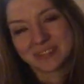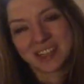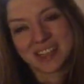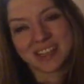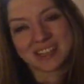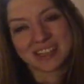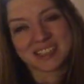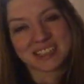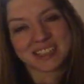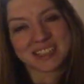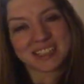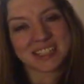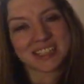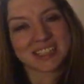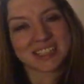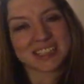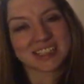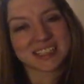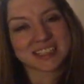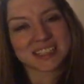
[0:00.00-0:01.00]
Actually
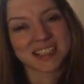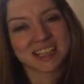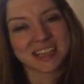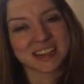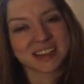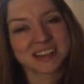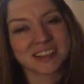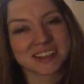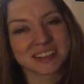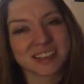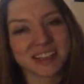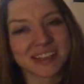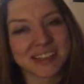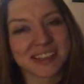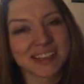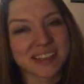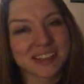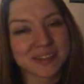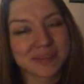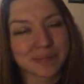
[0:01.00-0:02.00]
seeing this thing on
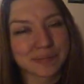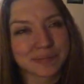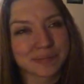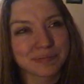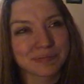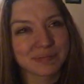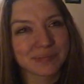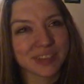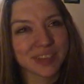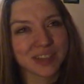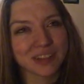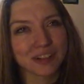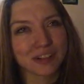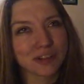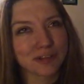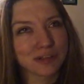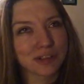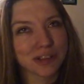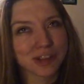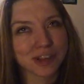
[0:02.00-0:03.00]
like, I don't know
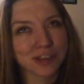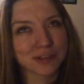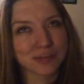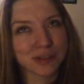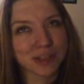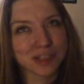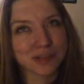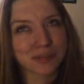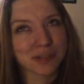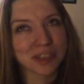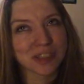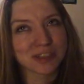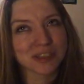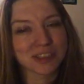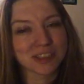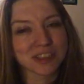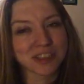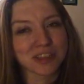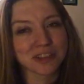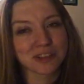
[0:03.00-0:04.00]
if you guys watch, but there's
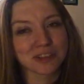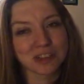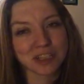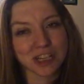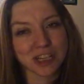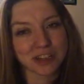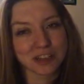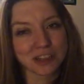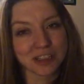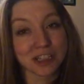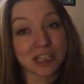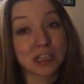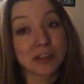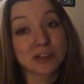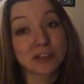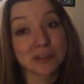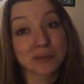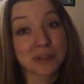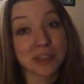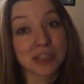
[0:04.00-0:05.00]
this other channel. It
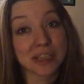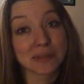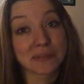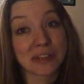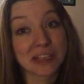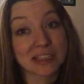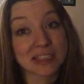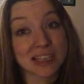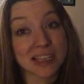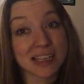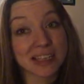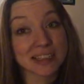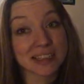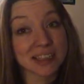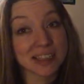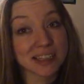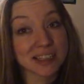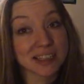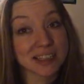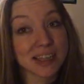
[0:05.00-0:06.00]
used to be The Amazing
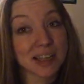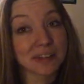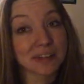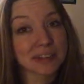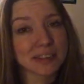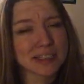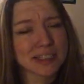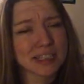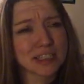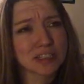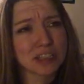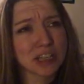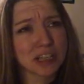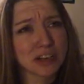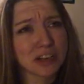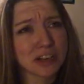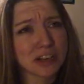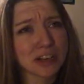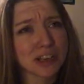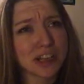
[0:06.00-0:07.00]
Atheist, now he's
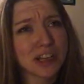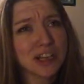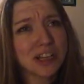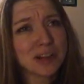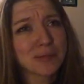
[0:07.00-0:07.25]
TJ Kirk.